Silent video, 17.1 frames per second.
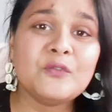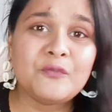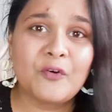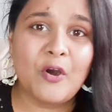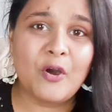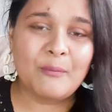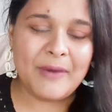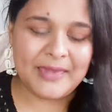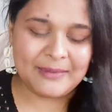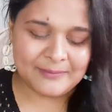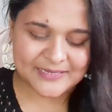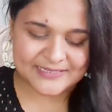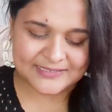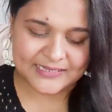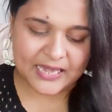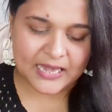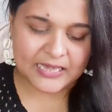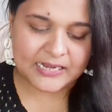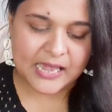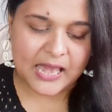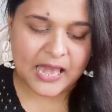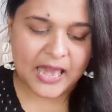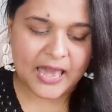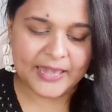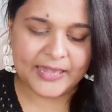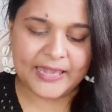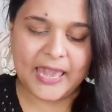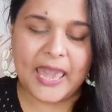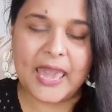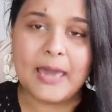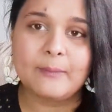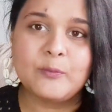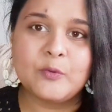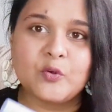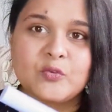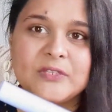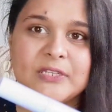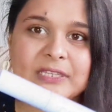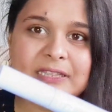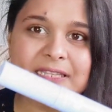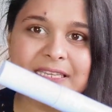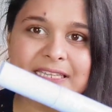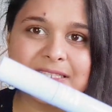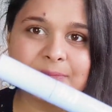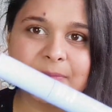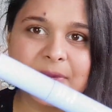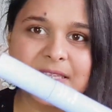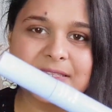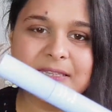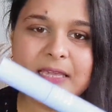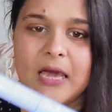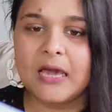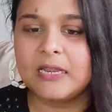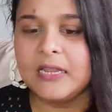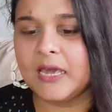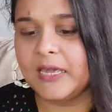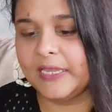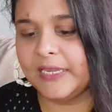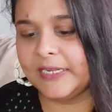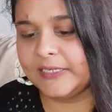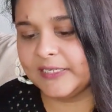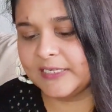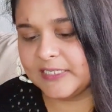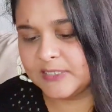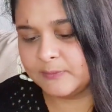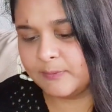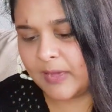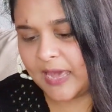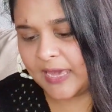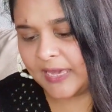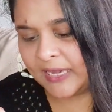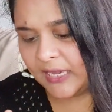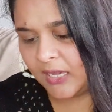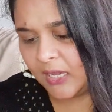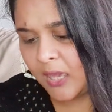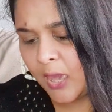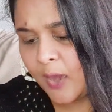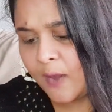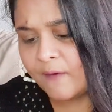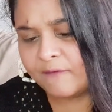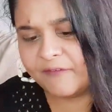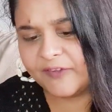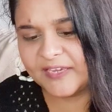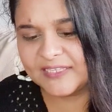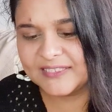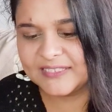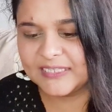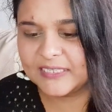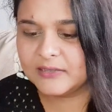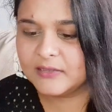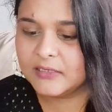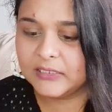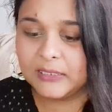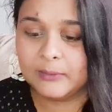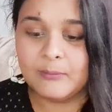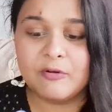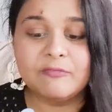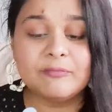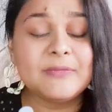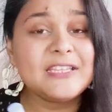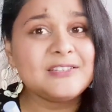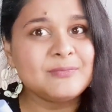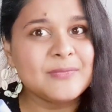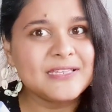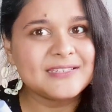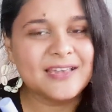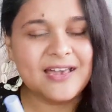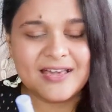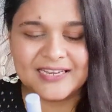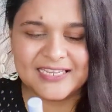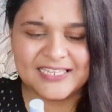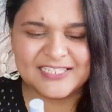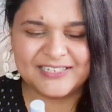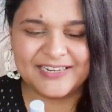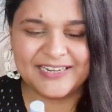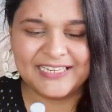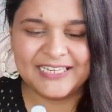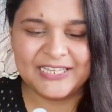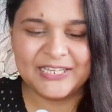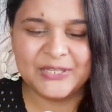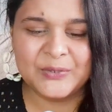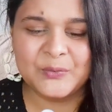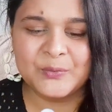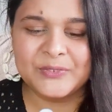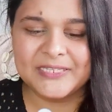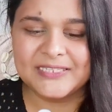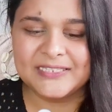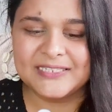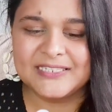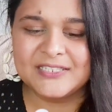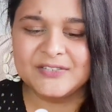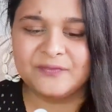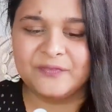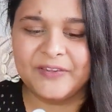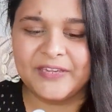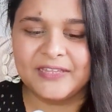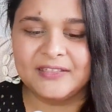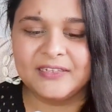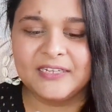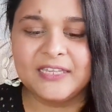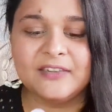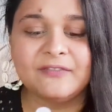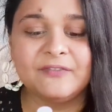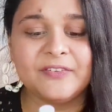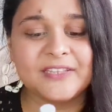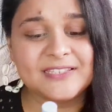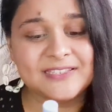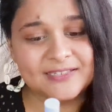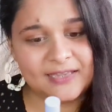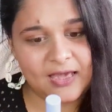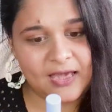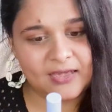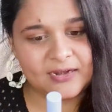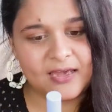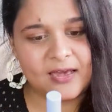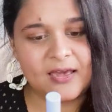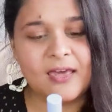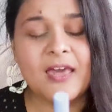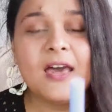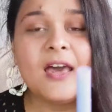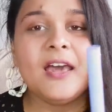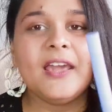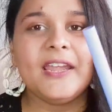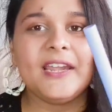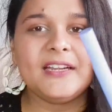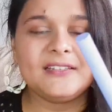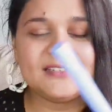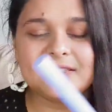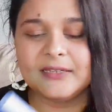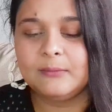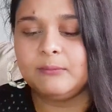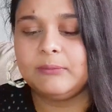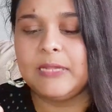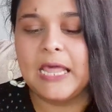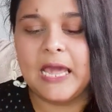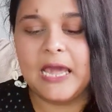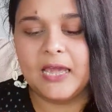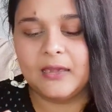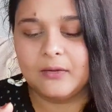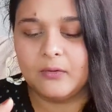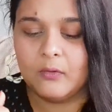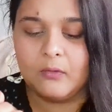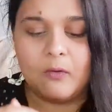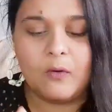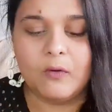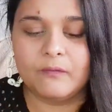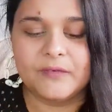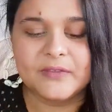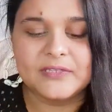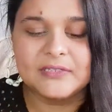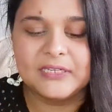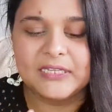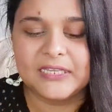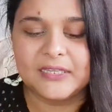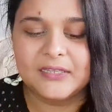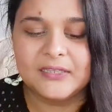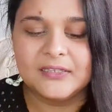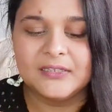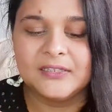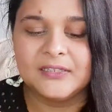for my mascara I am using this mascara. It is by Fixie. The name of this mascara is really cute. It is Feathery Fixcara. It's in black, obviously.